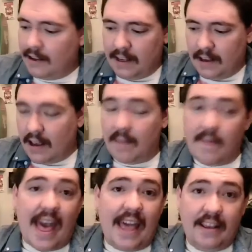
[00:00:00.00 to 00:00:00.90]
a
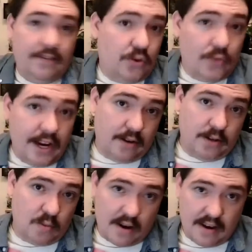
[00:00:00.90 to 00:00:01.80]
bag of Doritos
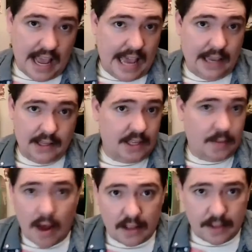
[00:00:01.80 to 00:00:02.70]
one day, unless the
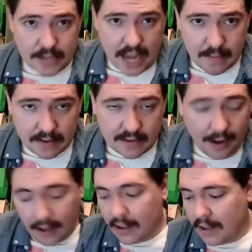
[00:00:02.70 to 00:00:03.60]
apocalypse happens,
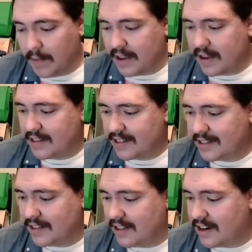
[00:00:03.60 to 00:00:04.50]
because
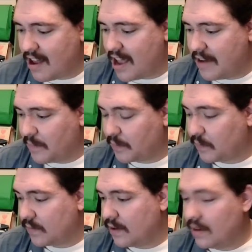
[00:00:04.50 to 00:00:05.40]
they're not
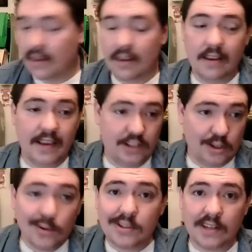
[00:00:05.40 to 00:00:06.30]

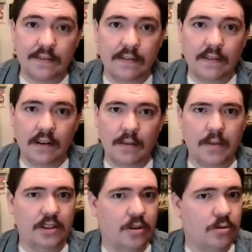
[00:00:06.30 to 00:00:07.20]
exclusive.
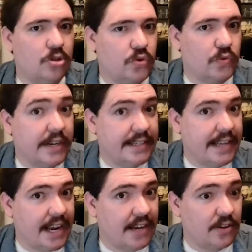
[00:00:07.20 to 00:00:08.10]
But those
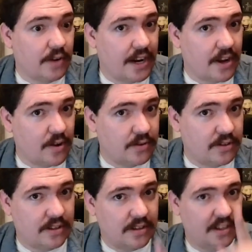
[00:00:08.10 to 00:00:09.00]
3D
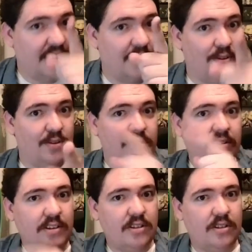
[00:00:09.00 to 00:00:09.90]
Doritos, now those are
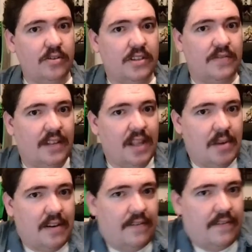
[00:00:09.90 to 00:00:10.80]
exclusive and
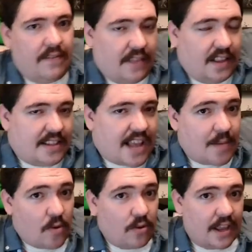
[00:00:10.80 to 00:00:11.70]
limited time
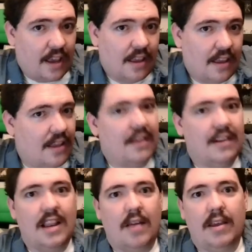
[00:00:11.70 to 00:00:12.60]
only.
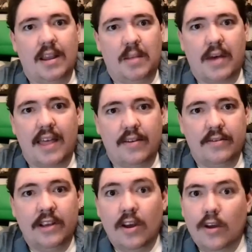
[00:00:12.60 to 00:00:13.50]
Now I gotta buy those.
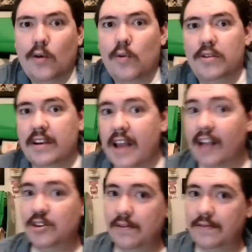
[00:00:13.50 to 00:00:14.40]
Or the
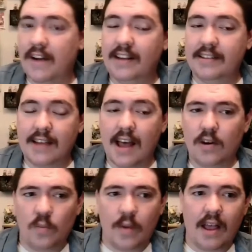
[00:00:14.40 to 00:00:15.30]
nacho fries at Taco
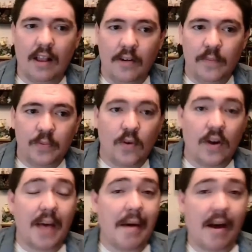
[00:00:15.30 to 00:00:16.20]
Bell. Or how
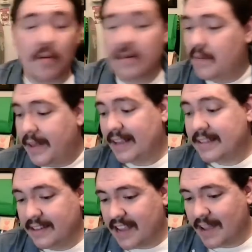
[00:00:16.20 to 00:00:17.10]
about one of the biggest
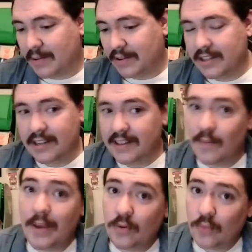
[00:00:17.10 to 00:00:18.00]
examples, the
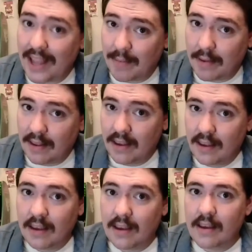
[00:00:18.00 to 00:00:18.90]
McRib.
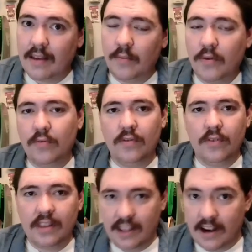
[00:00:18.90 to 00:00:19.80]
But,
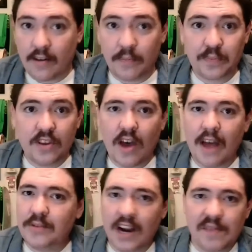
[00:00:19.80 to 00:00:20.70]
I'm
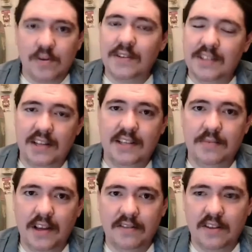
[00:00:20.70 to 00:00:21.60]
sure everyone always thinks to
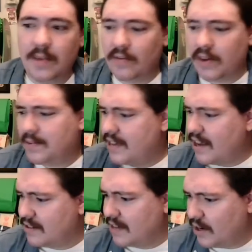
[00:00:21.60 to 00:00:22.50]
themselves, the McRib
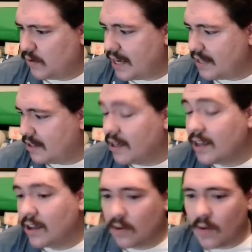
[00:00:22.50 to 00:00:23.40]
sells like crazy.
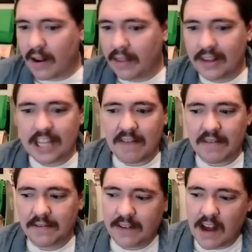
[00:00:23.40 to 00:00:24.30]
Why don't they just have it a
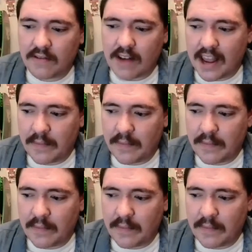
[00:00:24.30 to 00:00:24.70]
forever item?